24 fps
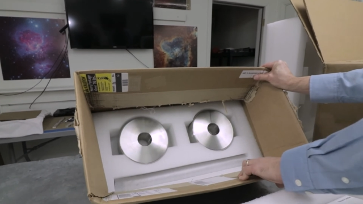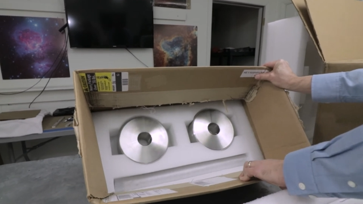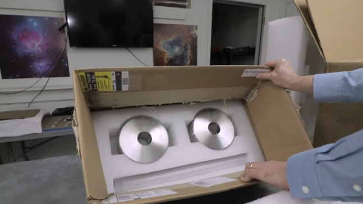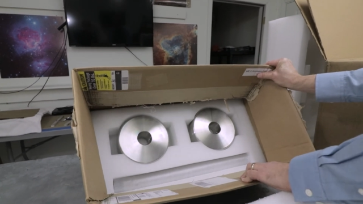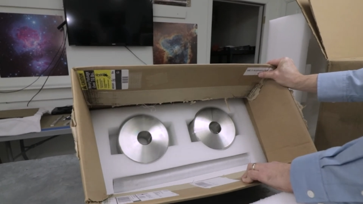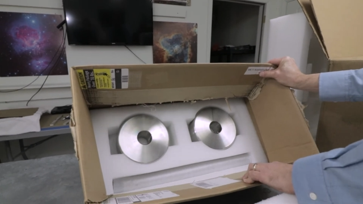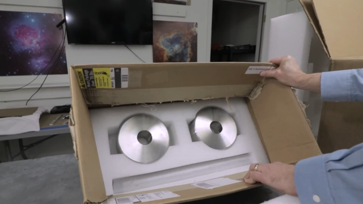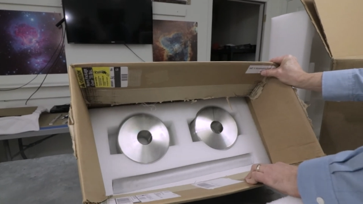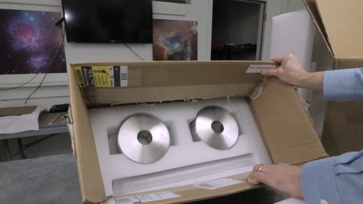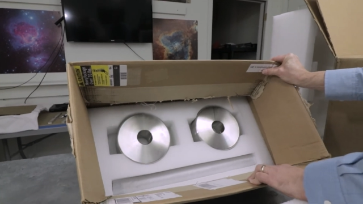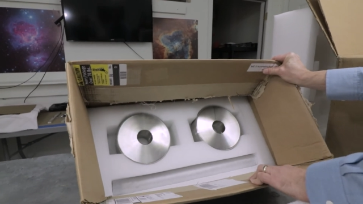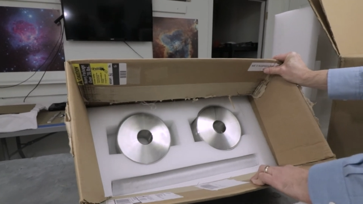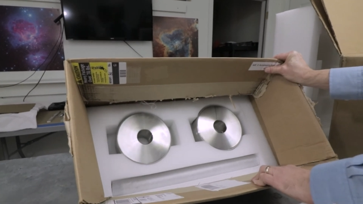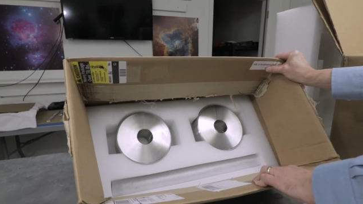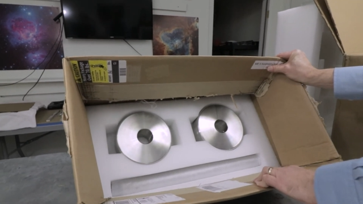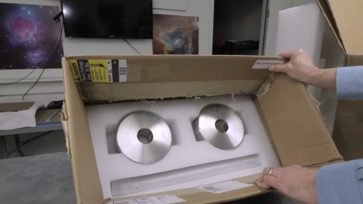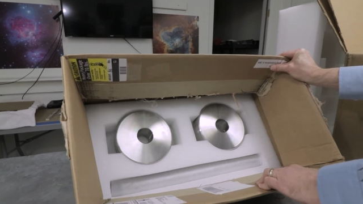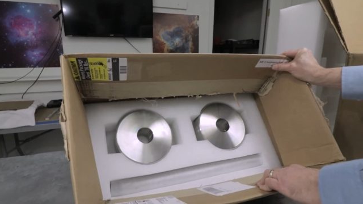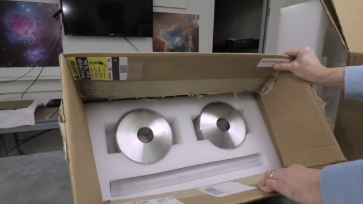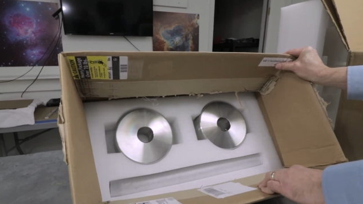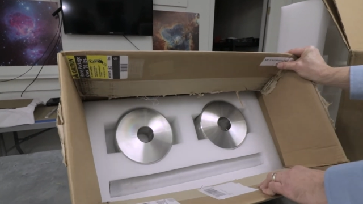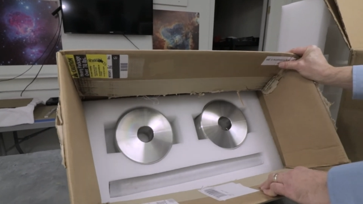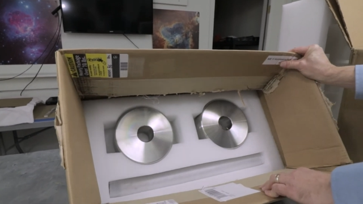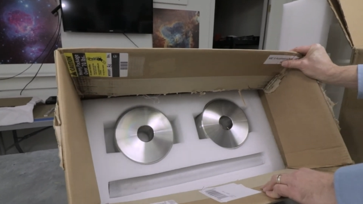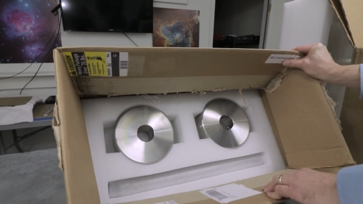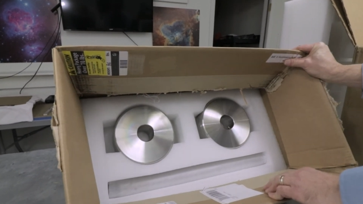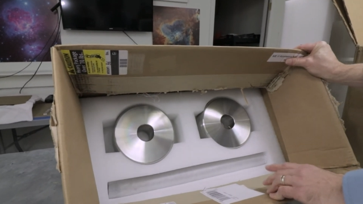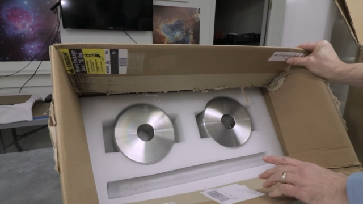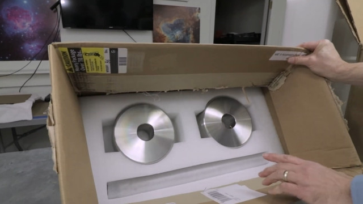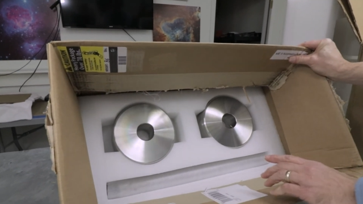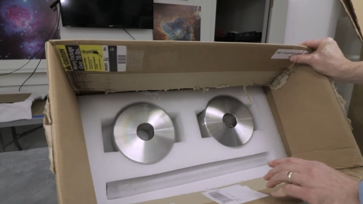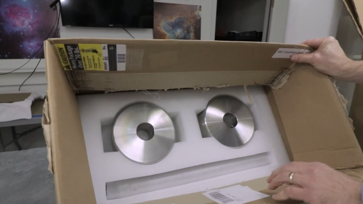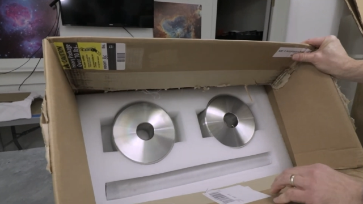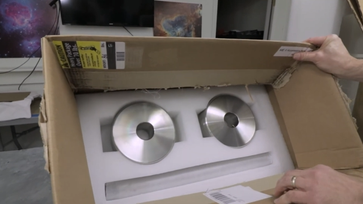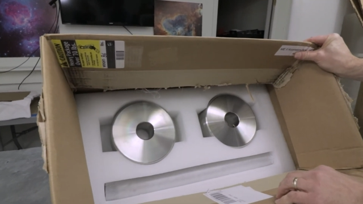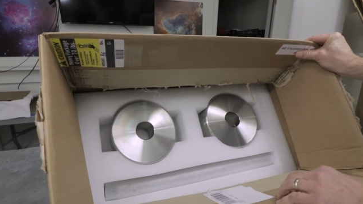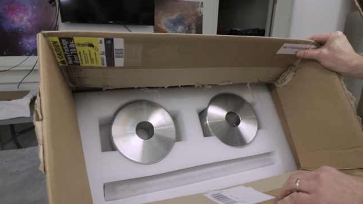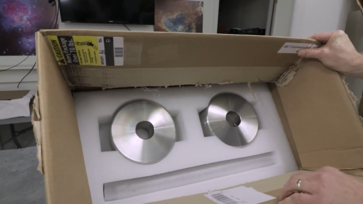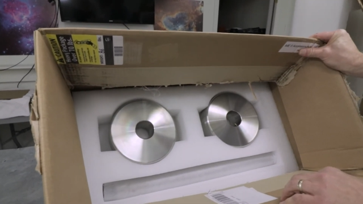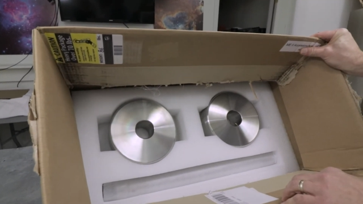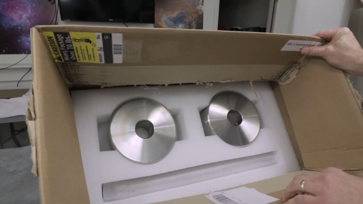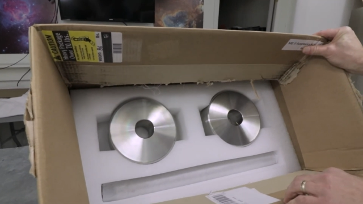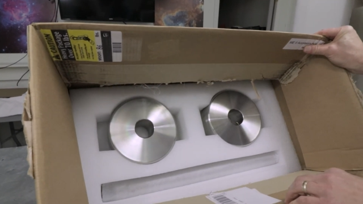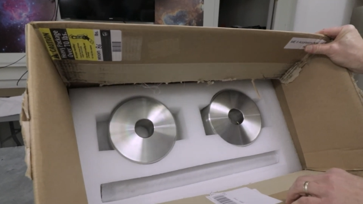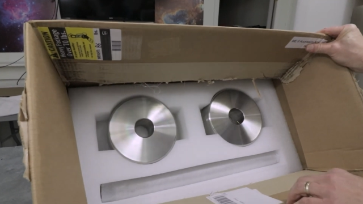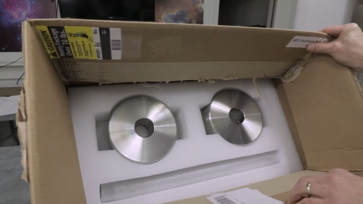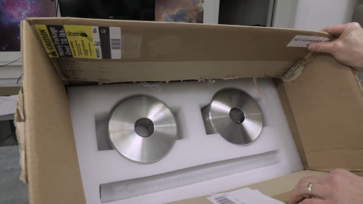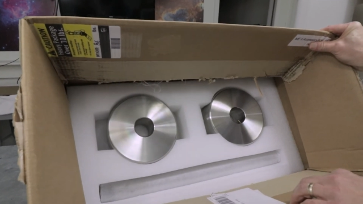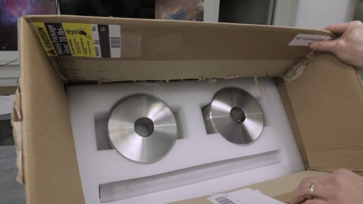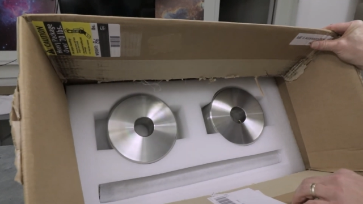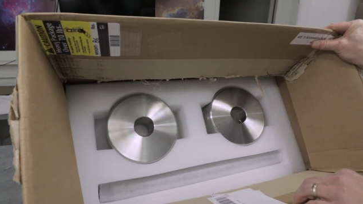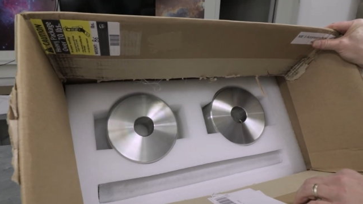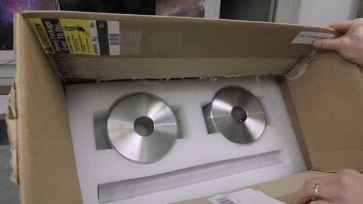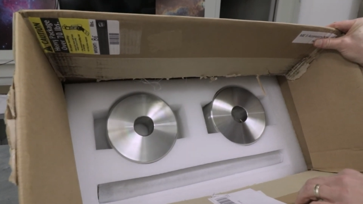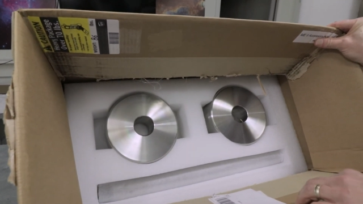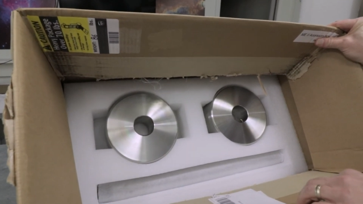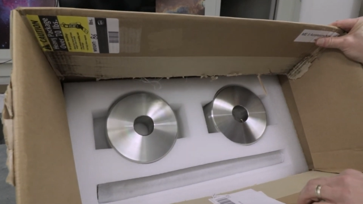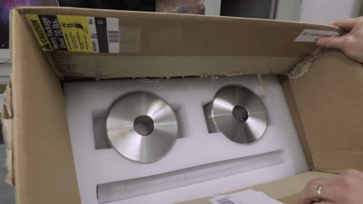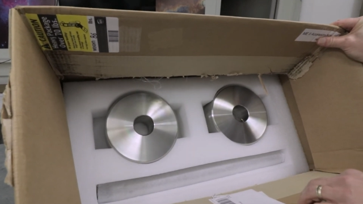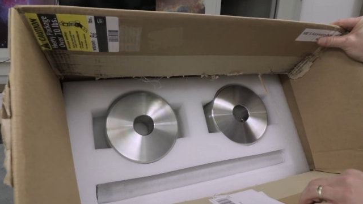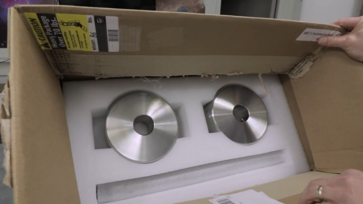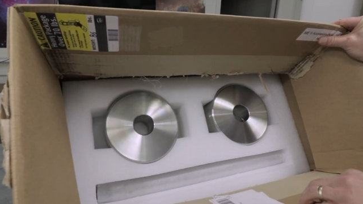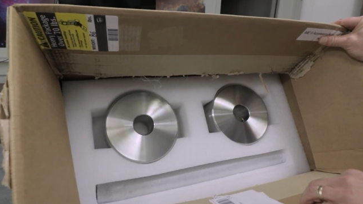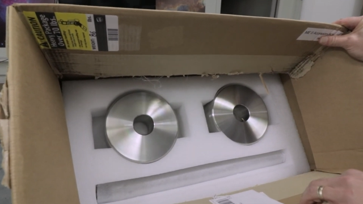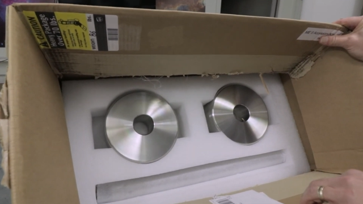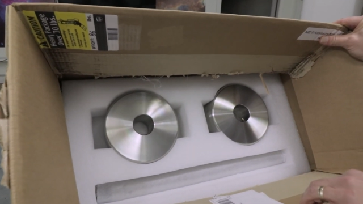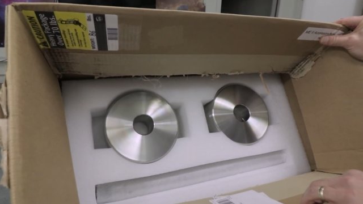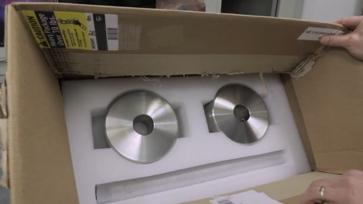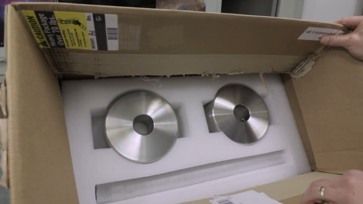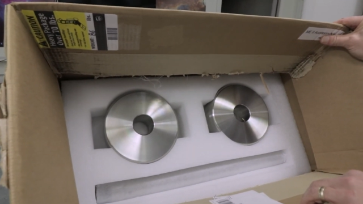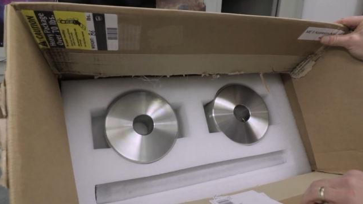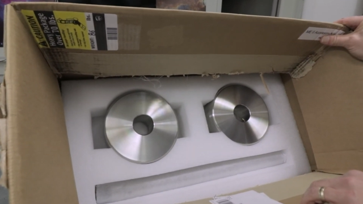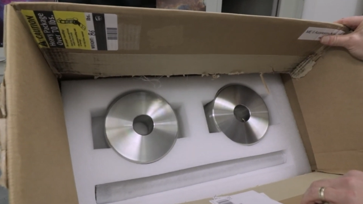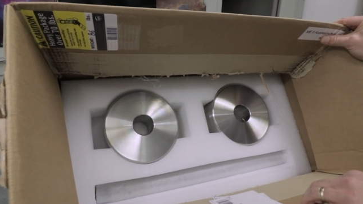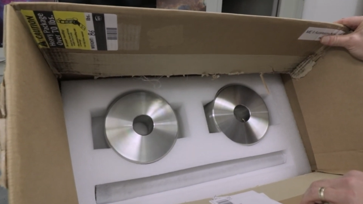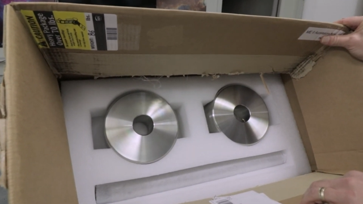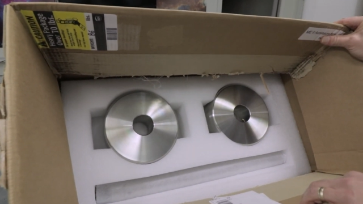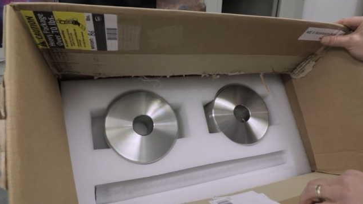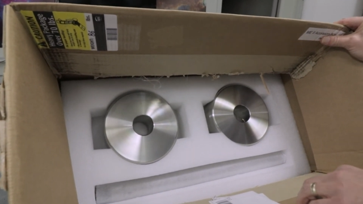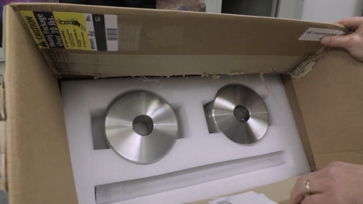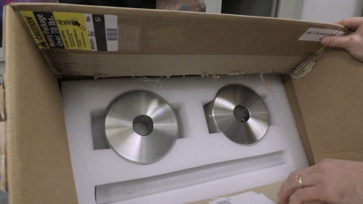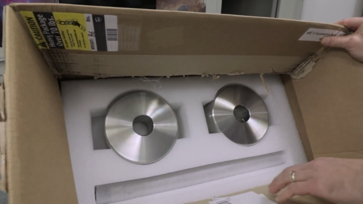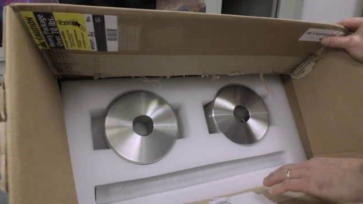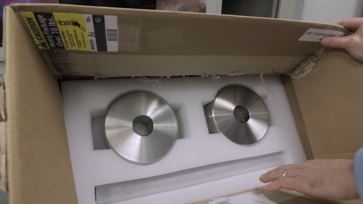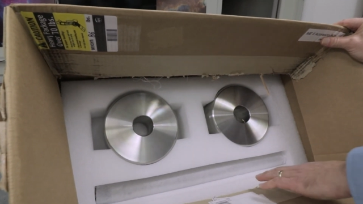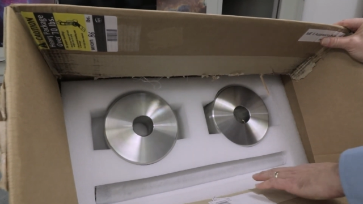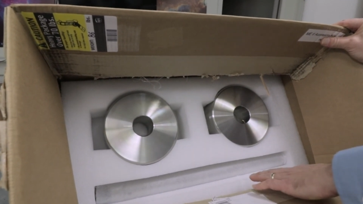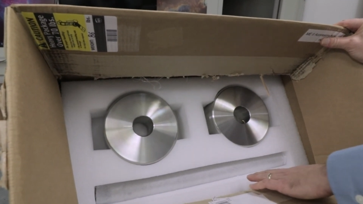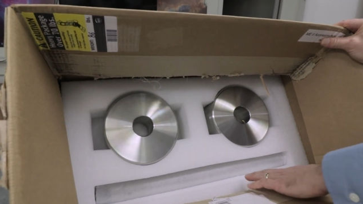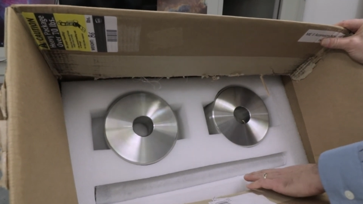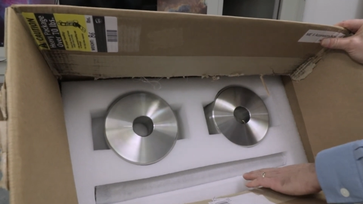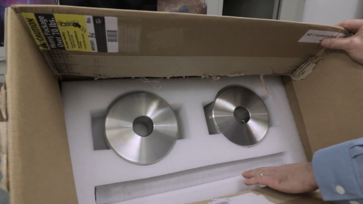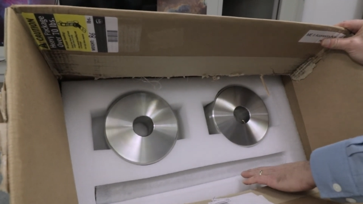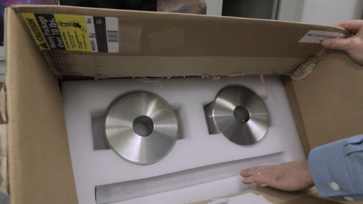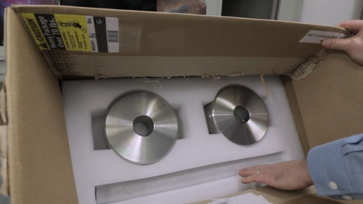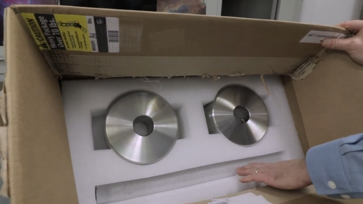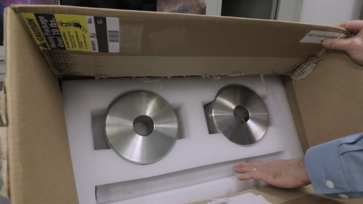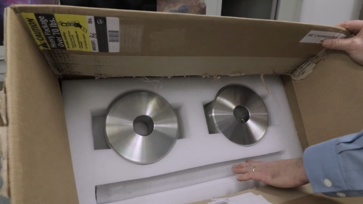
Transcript: No face is visible, so there are no lips to read.